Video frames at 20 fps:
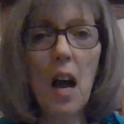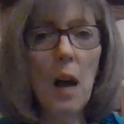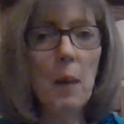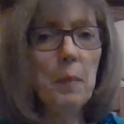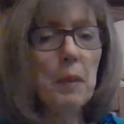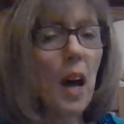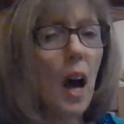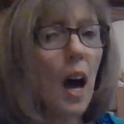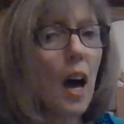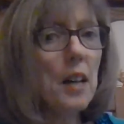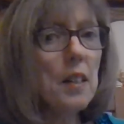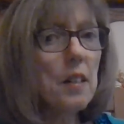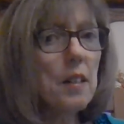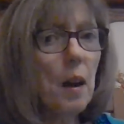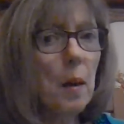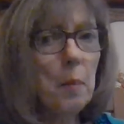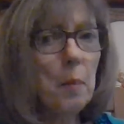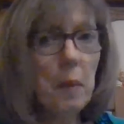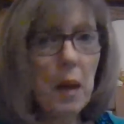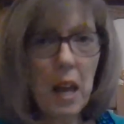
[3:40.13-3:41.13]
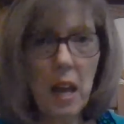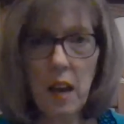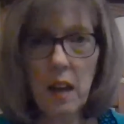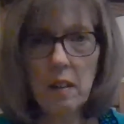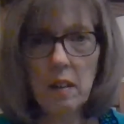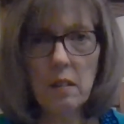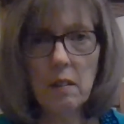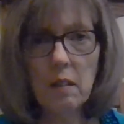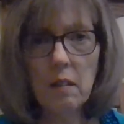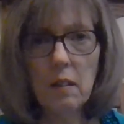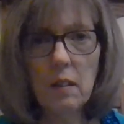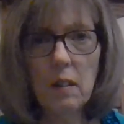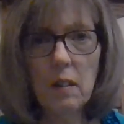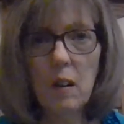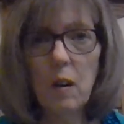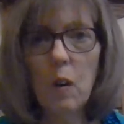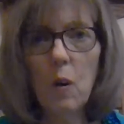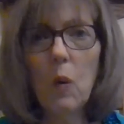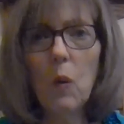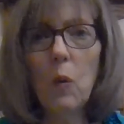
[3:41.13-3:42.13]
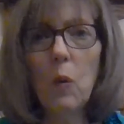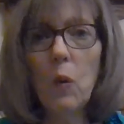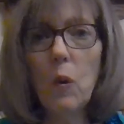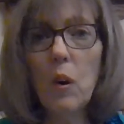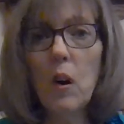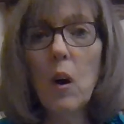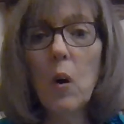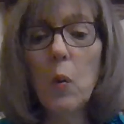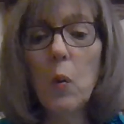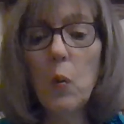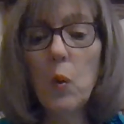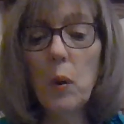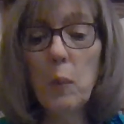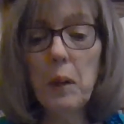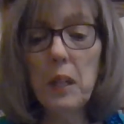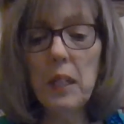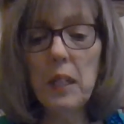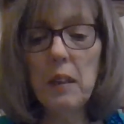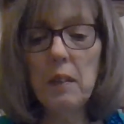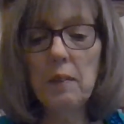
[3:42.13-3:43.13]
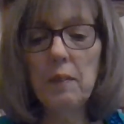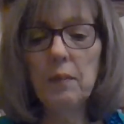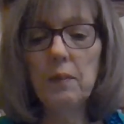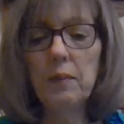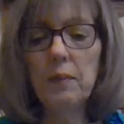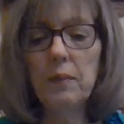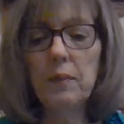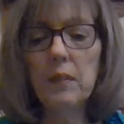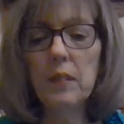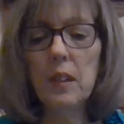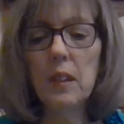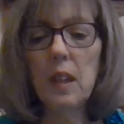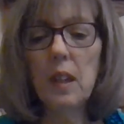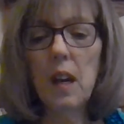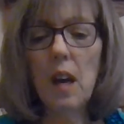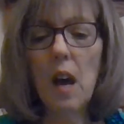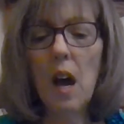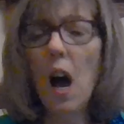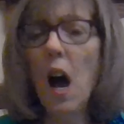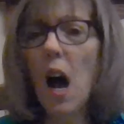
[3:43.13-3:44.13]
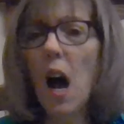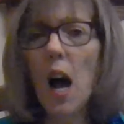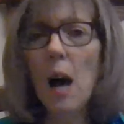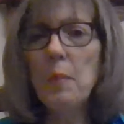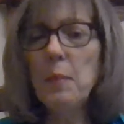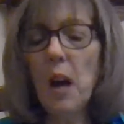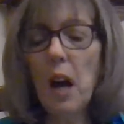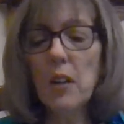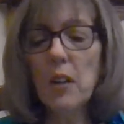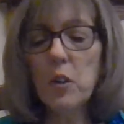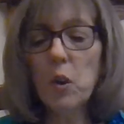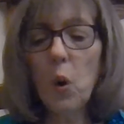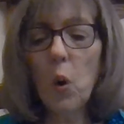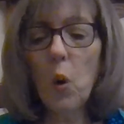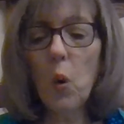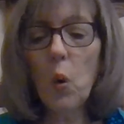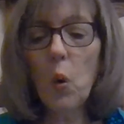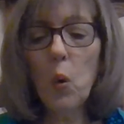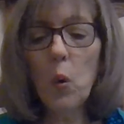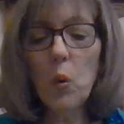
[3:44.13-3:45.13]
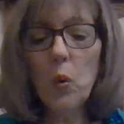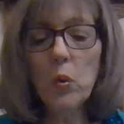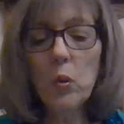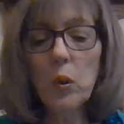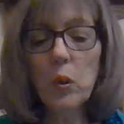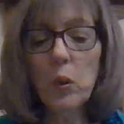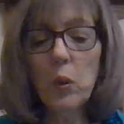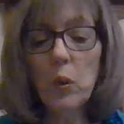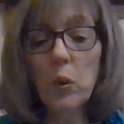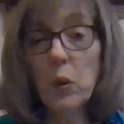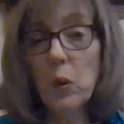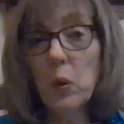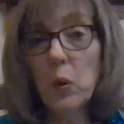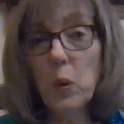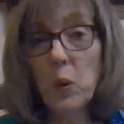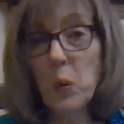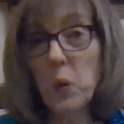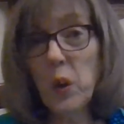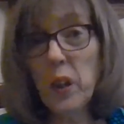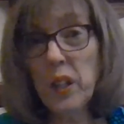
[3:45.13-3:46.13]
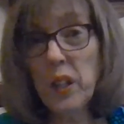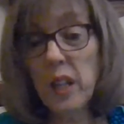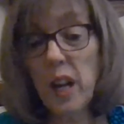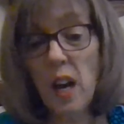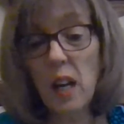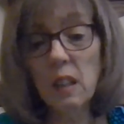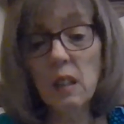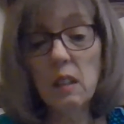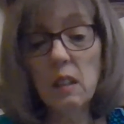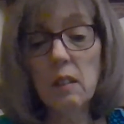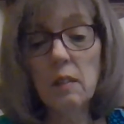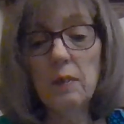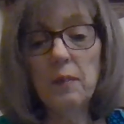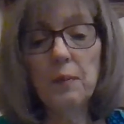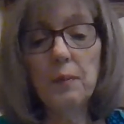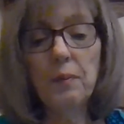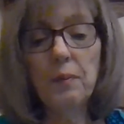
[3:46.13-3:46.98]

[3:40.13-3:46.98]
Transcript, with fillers: I'm not a man or a woman. I'm not old or young.